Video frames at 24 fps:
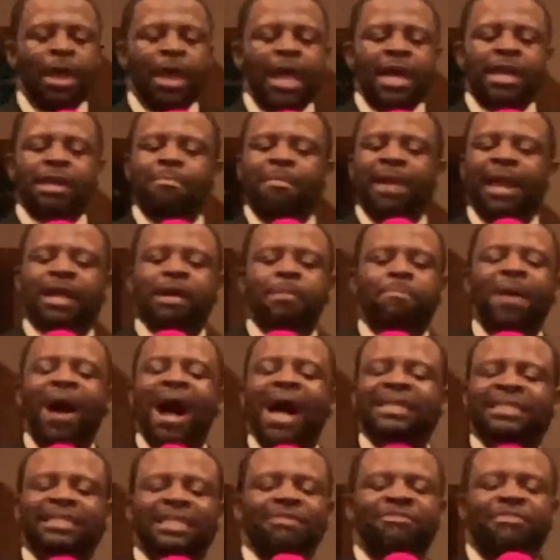and to make a
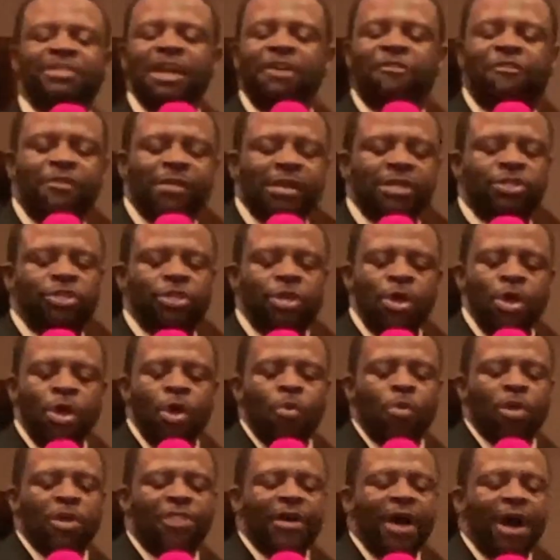positive difference
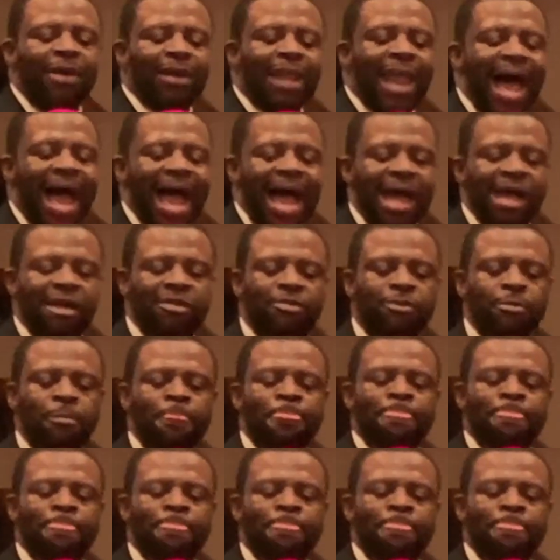with our lives.